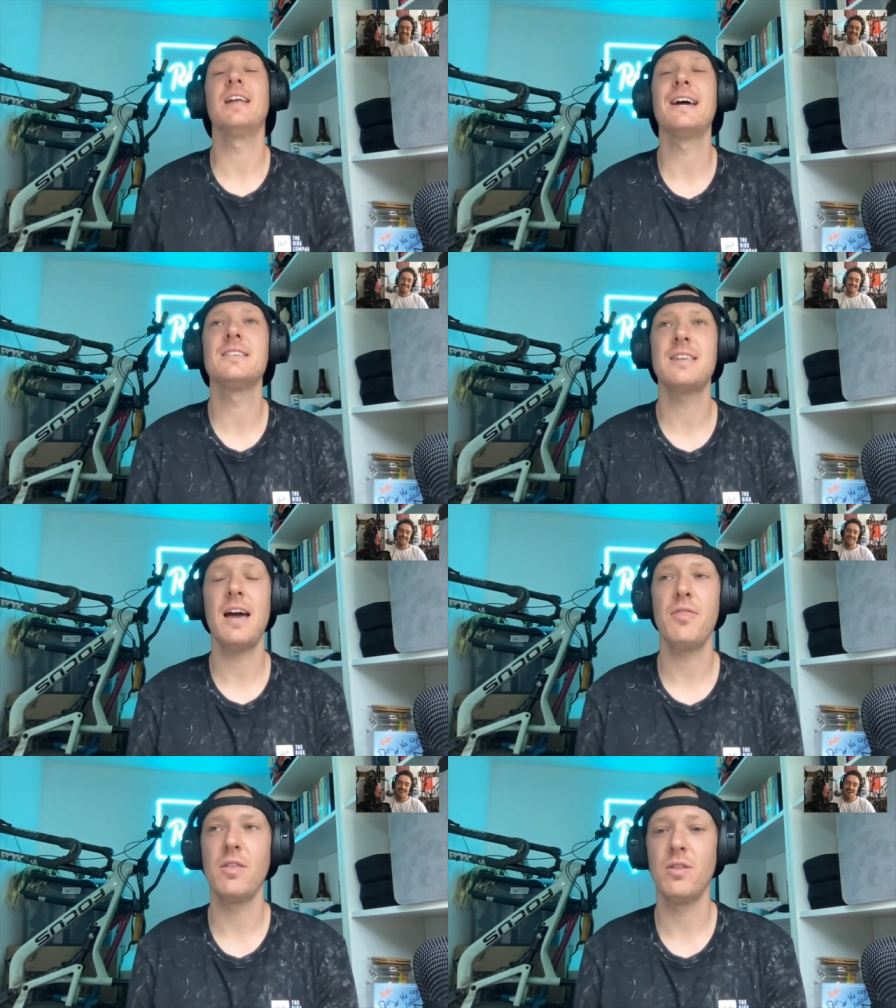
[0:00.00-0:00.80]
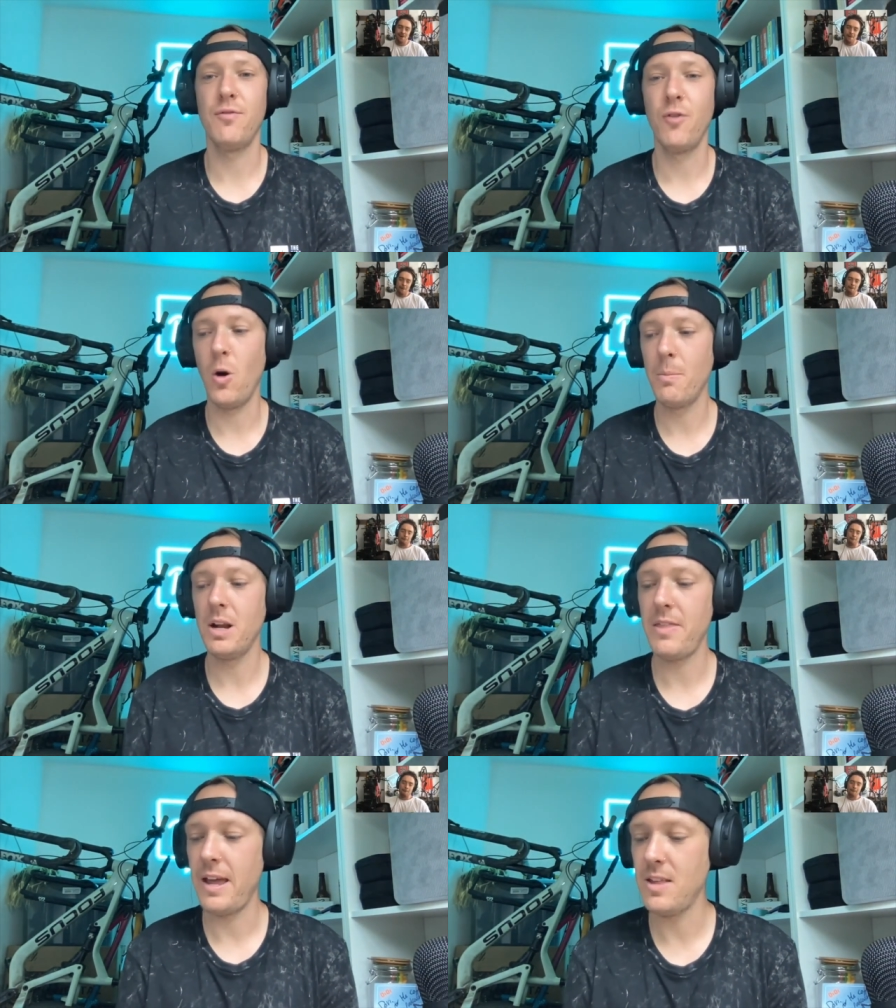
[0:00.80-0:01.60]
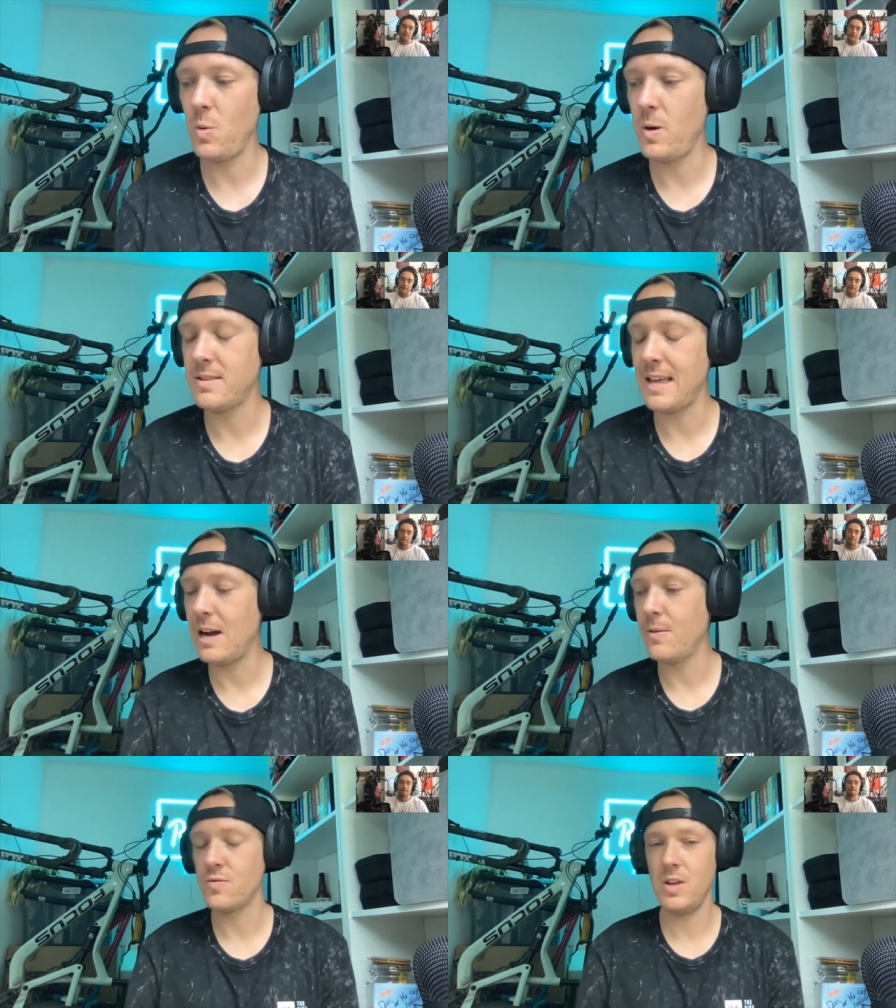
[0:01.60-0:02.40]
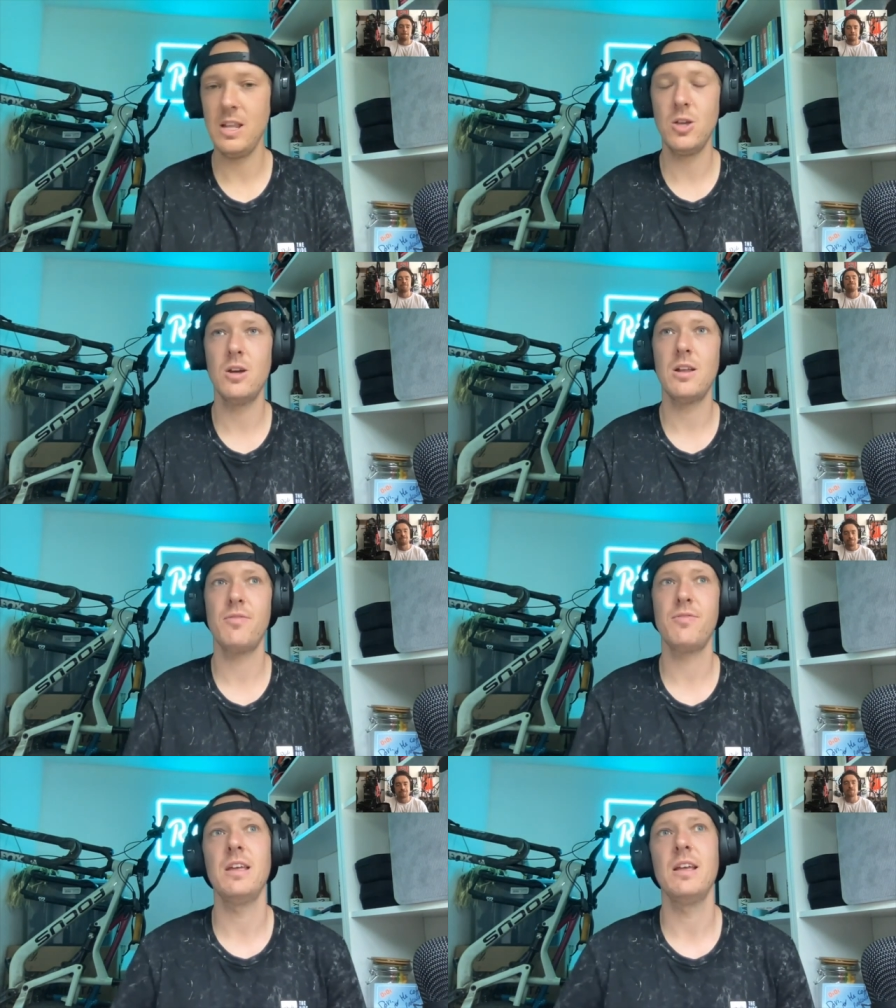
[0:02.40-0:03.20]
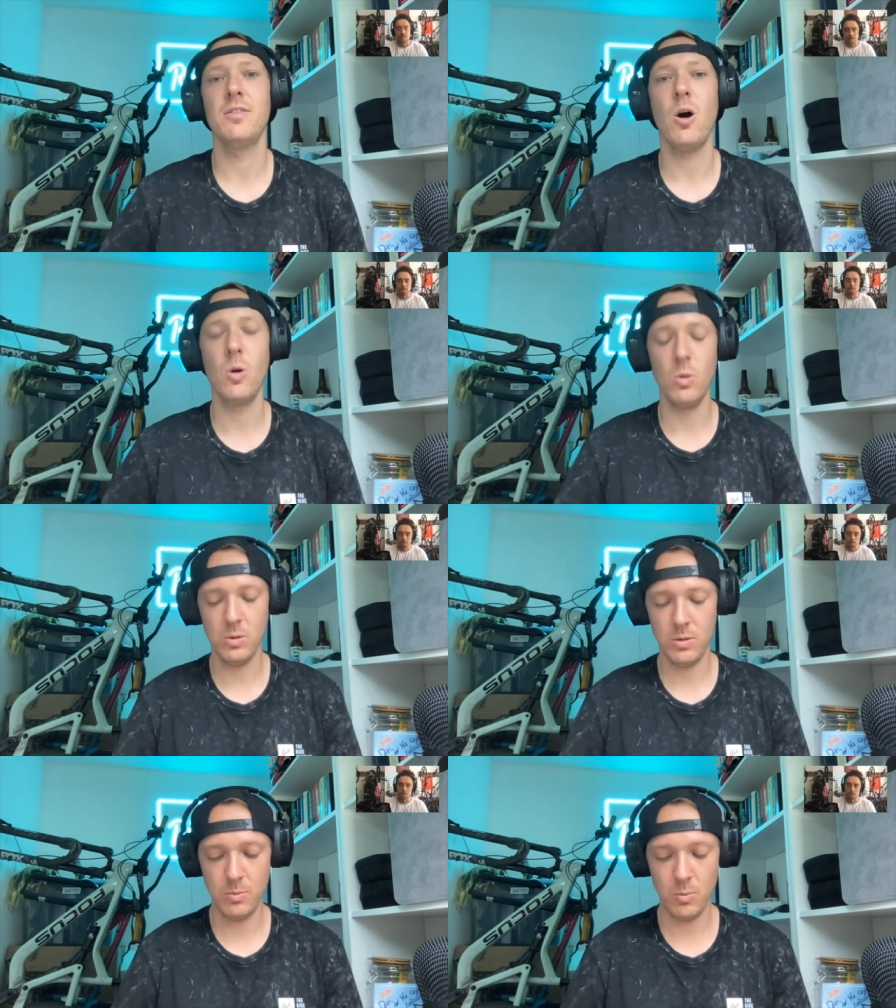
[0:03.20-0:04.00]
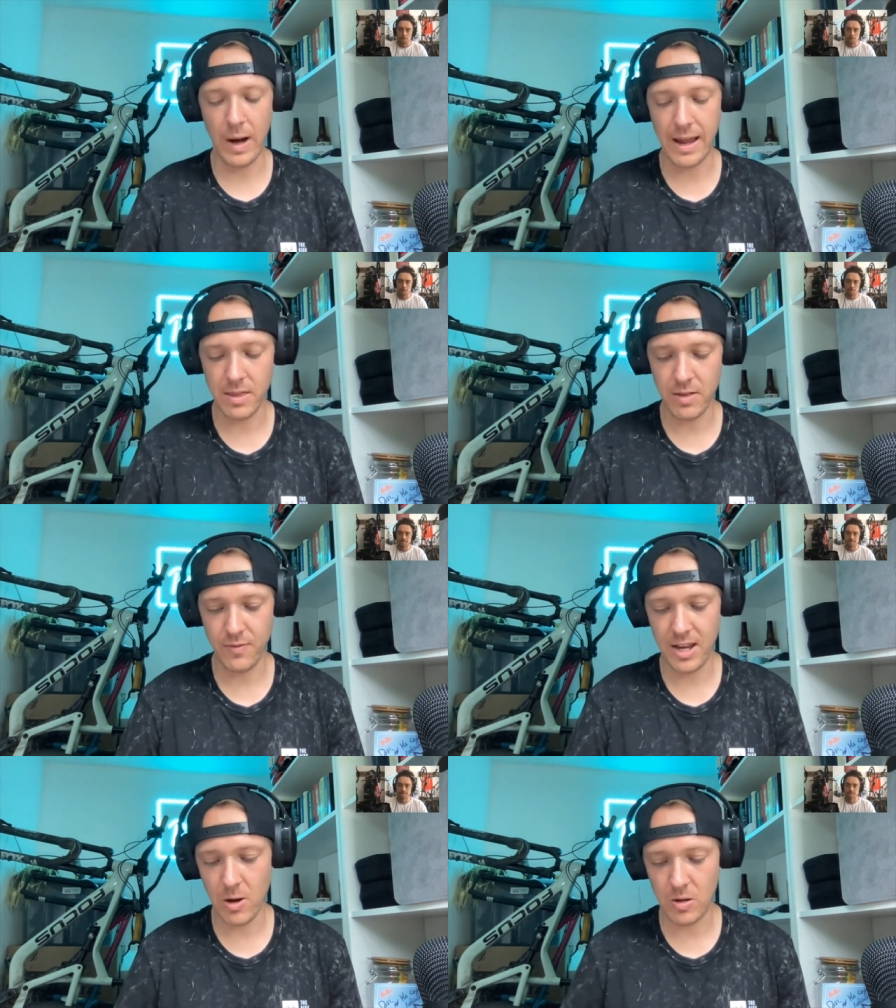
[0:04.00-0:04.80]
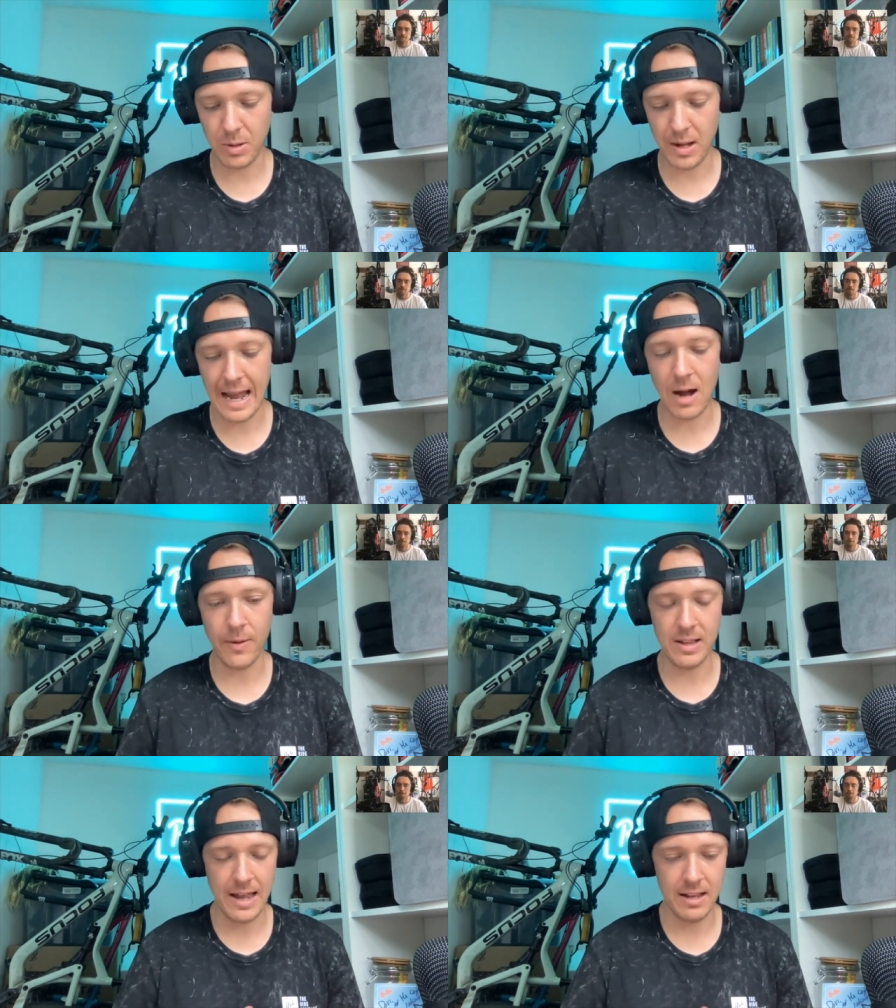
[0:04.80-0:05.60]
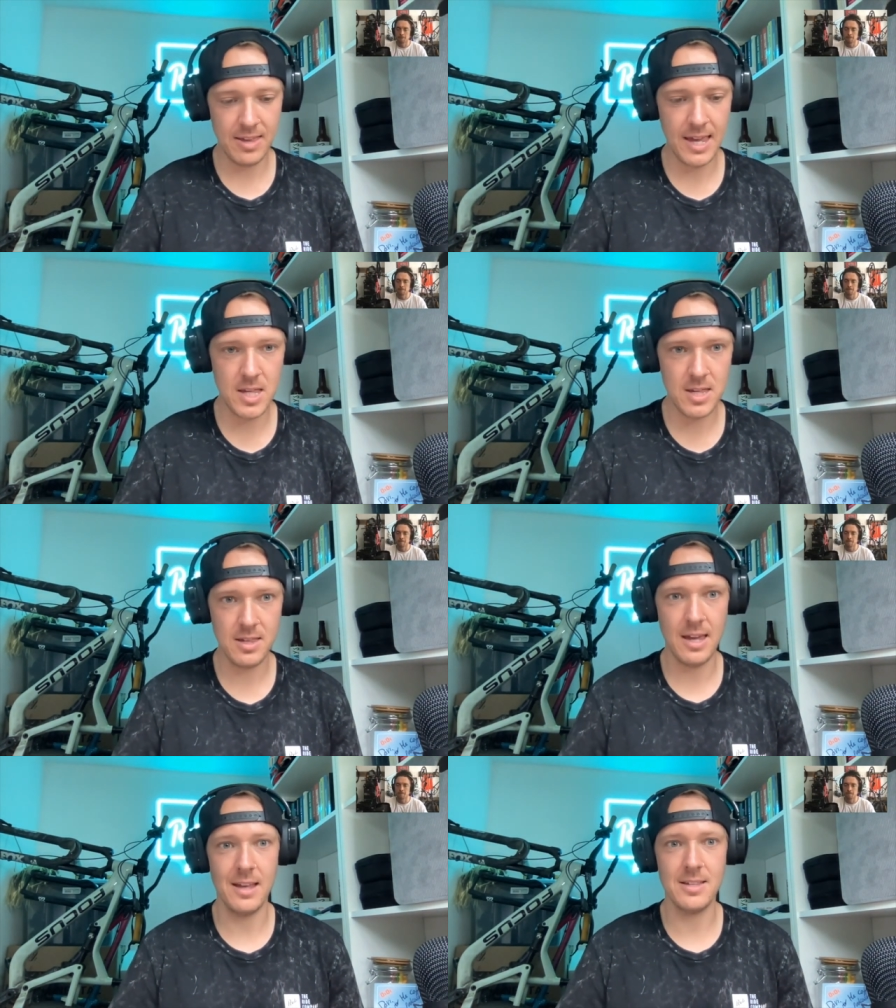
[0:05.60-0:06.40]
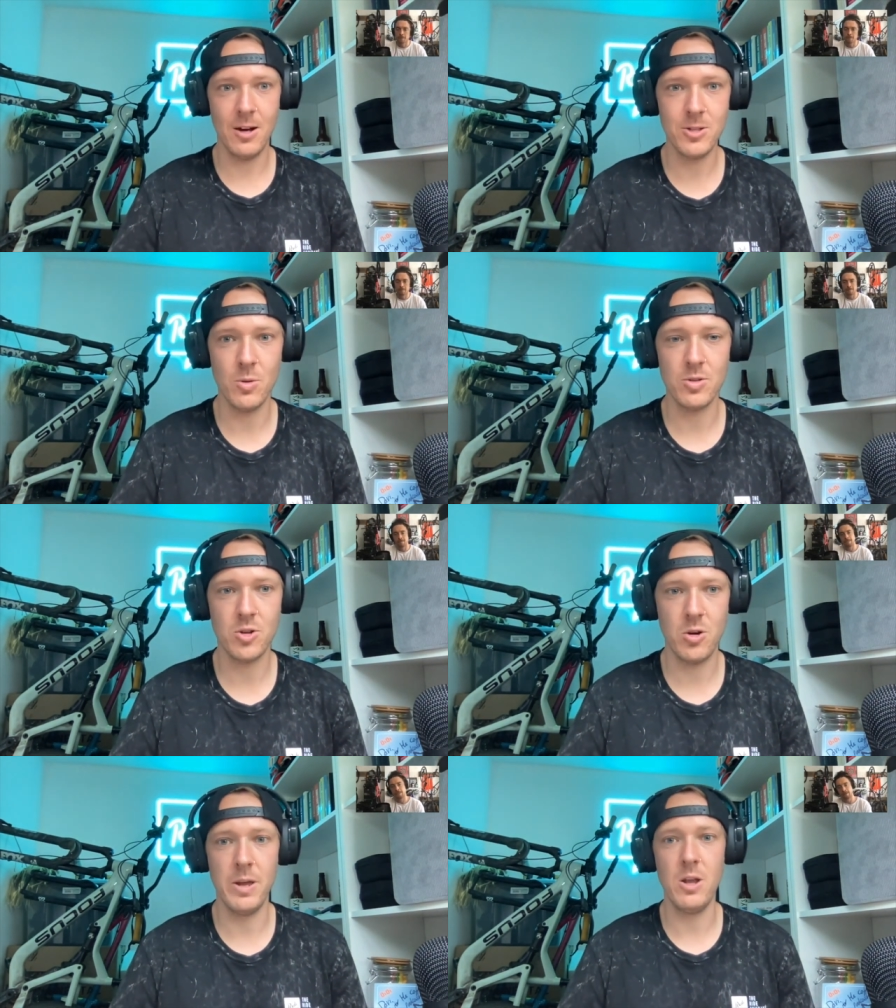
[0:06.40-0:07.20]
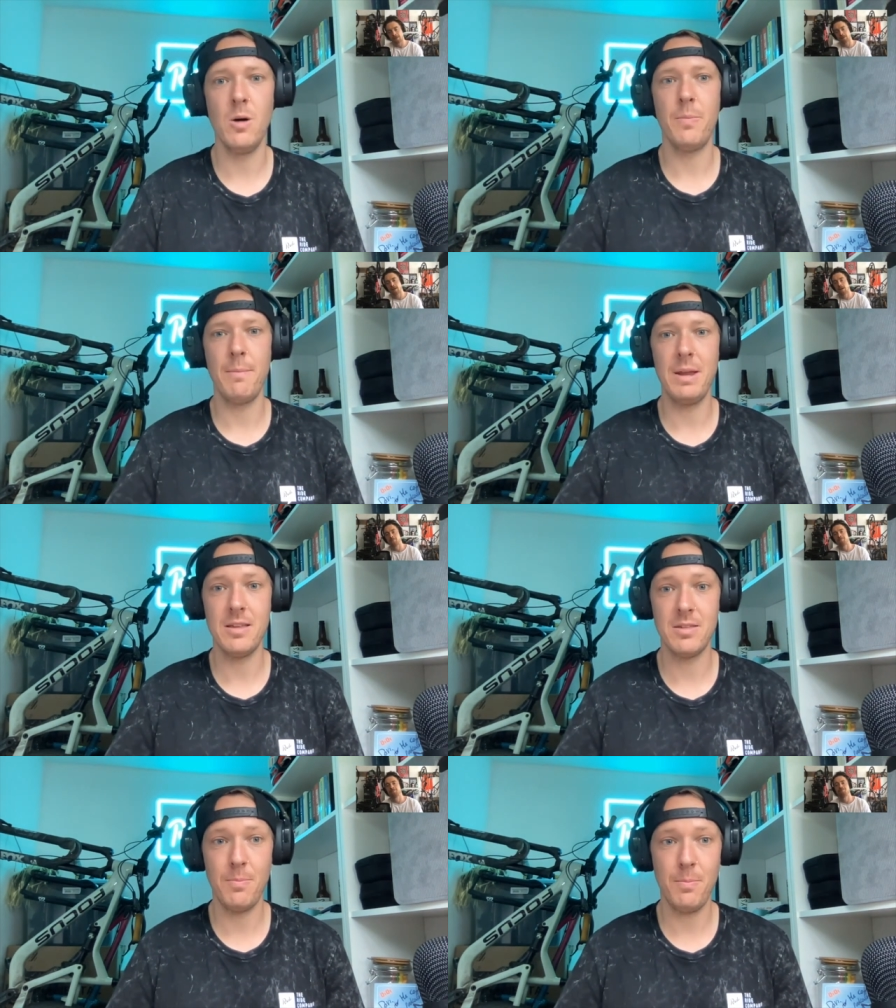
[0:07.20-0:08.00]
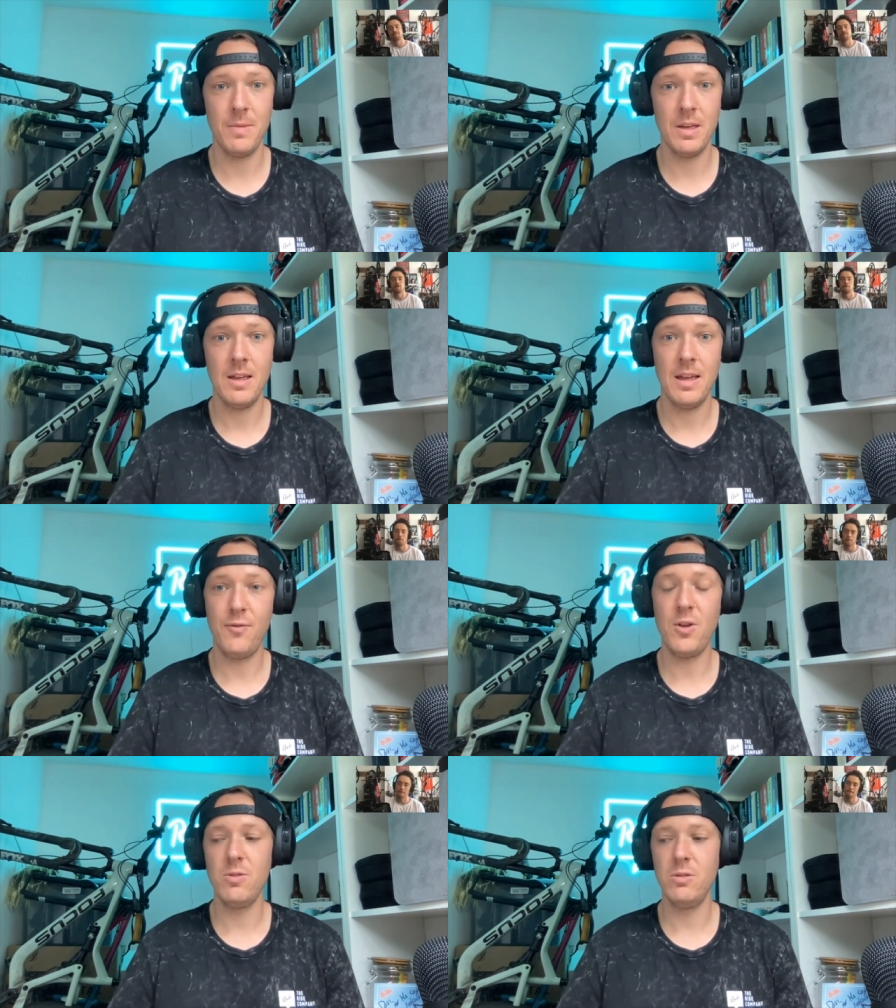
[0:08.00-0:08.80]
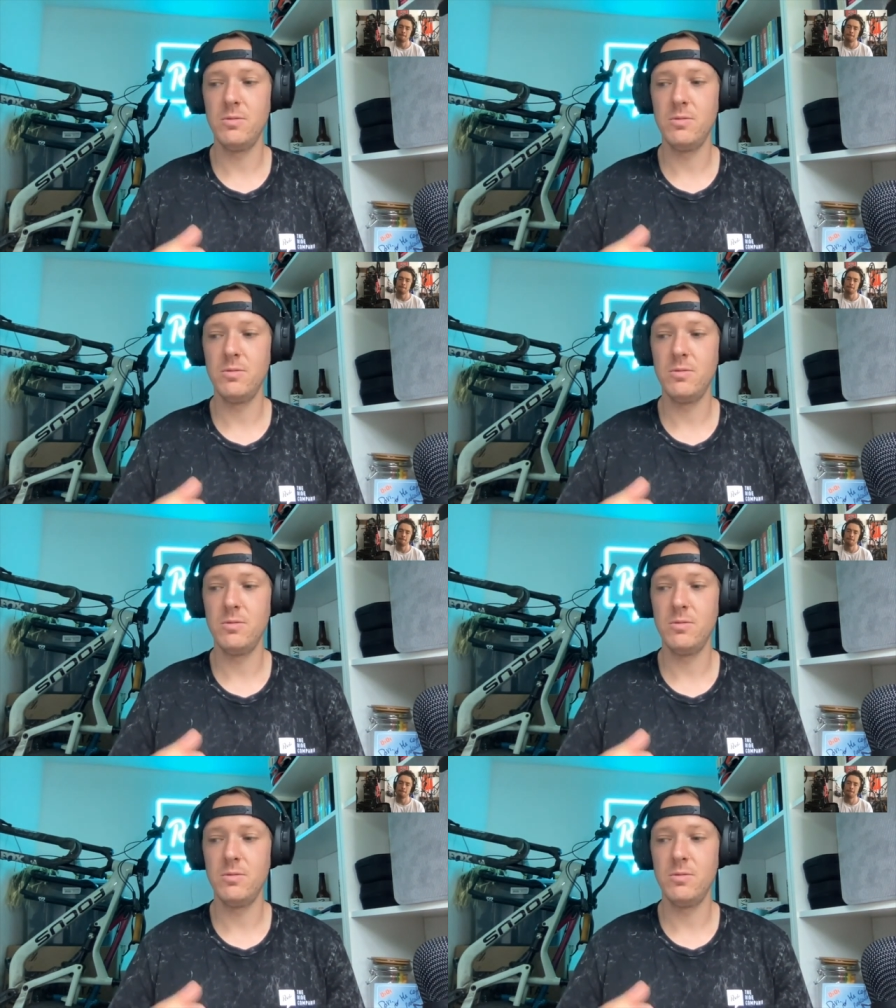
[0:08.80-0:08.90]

Like you say, I think the formula that he's worked out is really good. I think the whole way that the videos play out, he like teases it. He tells you what's coming up. I yeah. mean, it's the if you